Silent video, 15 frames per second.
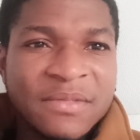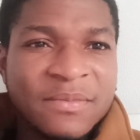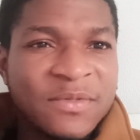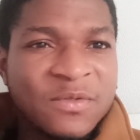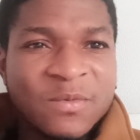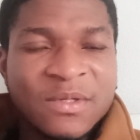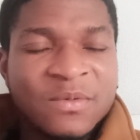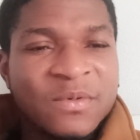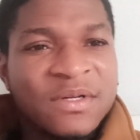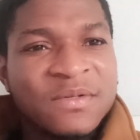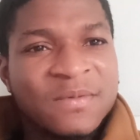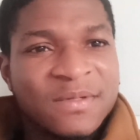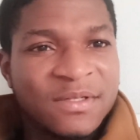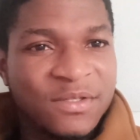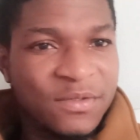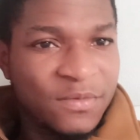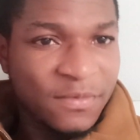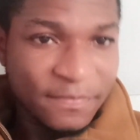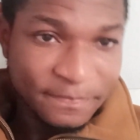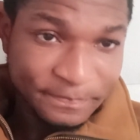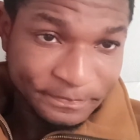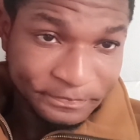maybe 21, 22.
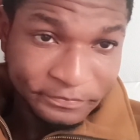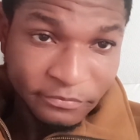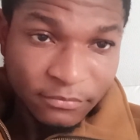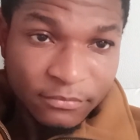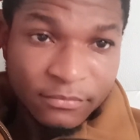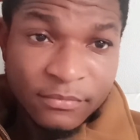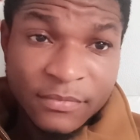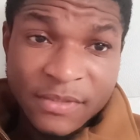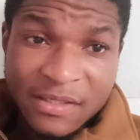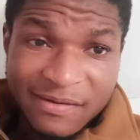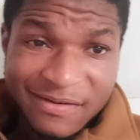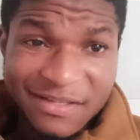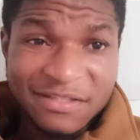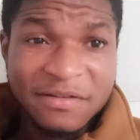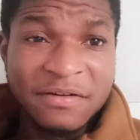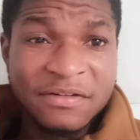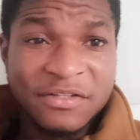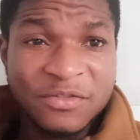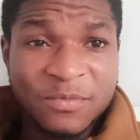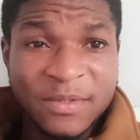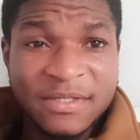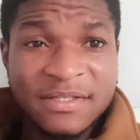Let's call
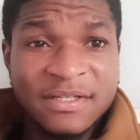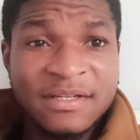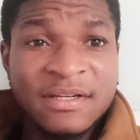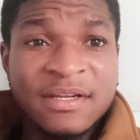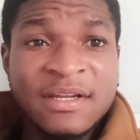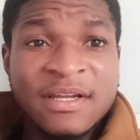it 20.